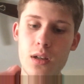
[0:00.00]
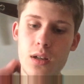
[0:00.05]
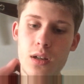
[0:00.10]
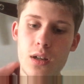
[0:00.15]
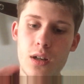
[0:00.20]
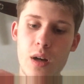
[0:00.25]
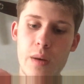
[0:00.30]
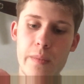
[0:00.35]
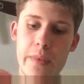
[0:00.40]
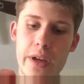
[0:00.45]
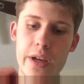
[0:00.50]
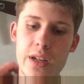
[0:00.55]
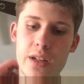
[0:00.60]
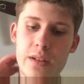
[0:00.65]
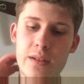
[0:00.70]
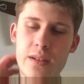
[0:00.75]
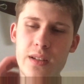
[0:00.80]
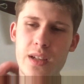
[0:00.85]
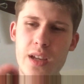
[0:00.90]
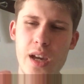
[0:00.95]

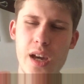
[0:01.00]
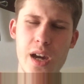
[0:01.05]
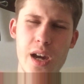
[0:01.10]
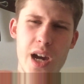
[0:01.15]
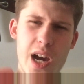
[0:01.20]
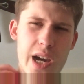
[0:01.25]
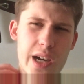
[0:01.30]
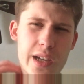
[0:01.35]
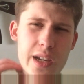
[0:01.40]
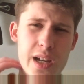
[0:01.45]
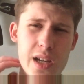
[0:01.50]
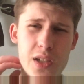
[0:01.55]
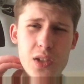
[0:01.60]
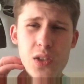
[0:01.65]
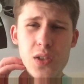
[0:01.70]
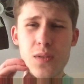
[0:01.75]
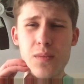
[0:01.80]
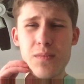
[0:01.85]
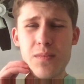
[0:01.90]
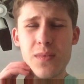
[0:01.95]
And yeah, I
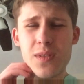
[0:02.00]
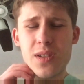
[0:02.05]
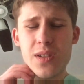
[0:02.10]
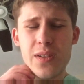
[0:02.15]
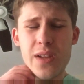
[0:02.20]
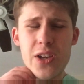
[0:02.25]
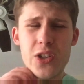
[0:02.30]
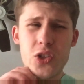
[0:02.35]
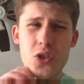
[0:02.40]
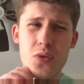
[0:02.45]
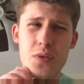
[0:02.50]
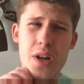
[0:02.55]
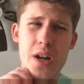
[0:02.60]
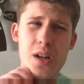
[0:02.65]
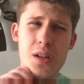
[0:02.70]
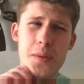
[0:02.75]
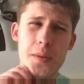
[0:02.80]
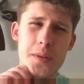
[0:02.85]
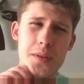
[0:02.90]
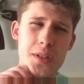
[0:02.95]
guess that show
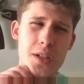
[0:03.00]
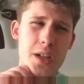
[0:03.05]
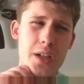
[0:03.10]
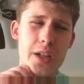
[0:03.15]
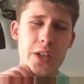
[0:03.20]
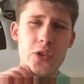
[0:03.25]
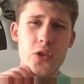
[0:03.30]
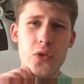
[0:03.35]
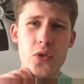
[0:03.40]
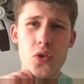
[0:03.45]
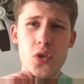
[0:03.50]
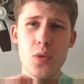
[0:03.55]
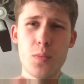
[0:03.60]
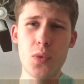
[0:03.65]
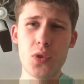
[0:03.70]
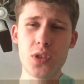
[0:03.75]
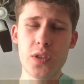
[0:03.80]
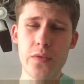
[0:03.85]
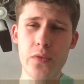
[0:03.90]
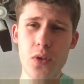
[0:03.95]
technically did introduce the
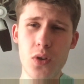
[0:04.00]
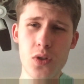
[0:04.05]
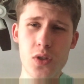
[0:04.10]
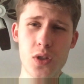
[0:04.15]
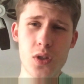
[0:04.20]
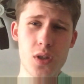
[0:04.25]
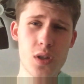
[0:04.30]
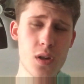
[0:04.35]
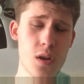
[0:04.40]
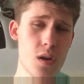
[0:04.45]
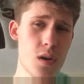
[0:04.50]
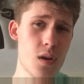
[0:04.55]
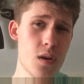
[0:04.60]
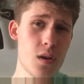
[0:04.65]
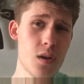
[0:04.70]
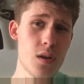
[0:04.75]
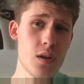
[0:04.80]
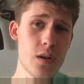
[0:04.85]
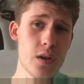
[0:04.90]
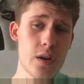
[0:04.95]
multiverse,
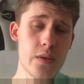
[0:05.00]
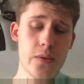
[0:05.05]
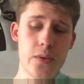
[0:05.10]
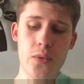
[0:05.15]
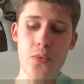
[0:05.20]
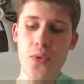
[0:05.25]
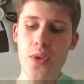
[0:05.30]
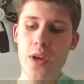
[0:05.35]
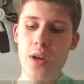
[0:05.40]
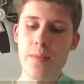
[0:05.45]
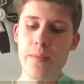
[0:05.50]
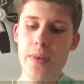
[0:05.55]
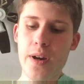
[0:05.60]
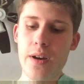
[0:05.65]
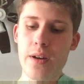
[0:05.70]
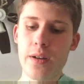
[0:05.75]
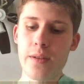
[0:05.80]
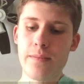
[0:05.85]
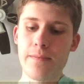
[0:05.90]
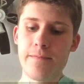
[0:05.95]
if you think
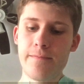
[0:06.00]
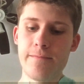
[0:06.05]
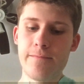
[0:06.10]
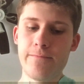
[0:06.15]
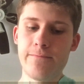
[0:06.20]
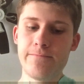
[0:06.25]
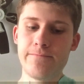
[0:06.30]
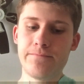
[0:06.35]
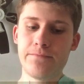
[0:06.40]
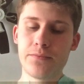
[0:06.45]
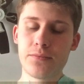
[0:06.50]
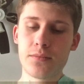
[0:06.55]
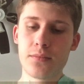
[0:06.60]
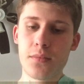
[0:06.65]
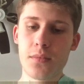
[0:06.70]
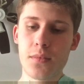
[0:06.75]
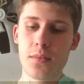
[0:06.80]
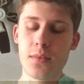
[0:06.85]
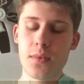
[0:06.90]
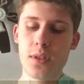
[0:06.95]
about it.
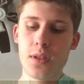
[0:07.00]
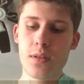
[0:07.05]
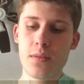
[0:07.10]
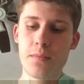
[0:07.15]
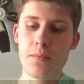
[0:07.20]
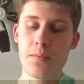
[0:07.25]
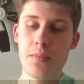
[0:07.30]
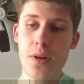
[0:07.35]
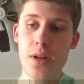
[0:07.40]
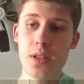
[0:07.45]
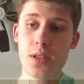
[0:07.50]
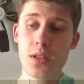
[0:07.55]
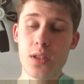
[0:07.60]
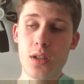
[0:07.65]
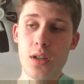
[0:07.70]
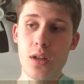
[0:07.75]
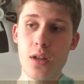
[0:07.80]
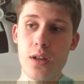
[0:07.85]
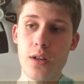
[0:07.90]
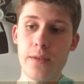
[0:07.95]
But
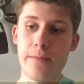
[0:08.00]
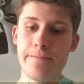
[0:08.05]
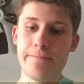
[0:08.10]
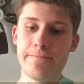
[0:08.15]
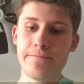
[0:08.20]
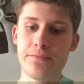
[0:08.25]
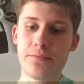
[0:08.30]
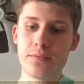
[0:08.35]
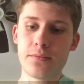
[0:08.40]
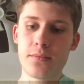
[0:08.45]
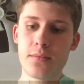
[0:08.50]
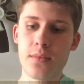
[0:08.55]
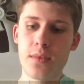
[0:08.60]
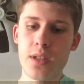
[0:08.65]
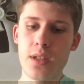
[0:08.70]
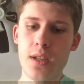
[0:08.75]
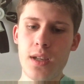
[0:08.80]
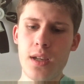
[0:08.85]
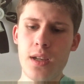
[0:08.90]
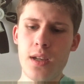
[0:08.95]
in
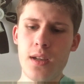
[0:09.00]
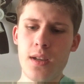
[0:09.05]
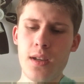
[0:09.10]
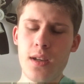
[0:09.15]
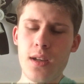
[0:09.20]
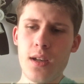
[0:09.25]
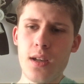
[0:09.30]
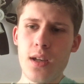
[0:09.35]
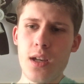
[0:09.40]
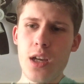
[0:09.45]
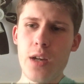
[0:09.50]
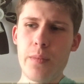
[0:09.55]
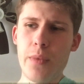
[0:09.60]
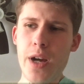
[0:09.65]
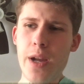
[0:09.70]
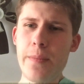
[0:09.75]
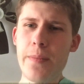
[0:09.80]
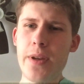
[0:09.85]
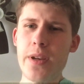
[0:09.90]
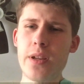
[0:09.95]

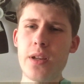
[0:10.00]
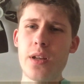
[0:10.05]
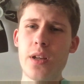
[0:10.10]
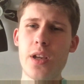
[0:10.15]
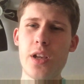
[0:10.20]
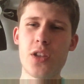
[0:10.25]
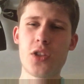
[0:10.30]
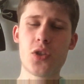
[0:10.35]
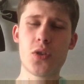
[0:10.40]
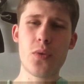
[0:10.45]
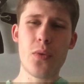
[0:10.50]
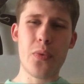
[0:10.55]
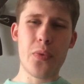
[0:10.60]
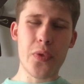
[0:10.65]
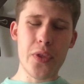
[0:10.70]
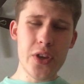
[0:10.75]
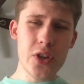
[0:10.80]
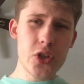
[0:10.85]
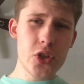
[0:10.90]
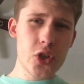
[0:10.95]
my opinion, it's
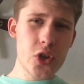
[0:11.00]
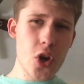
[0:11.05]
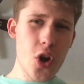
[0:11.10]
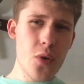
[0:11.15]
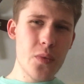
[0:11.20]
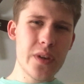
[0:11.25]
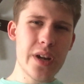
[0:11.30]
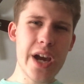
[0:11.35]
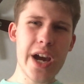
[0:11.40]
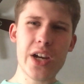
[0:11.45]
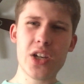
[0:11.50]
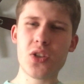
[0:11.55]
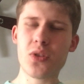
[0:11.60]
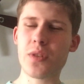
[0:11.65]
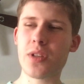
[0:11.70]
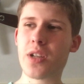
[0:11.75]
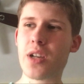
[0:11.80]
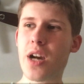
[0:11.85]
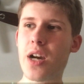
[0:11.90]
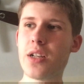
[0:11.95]
this show that
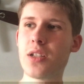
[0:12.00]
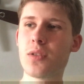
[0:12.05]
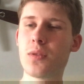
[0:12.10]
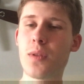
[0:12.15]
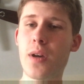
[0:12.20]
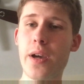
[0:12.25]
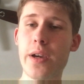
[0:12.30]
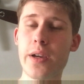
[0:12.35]
actually kind of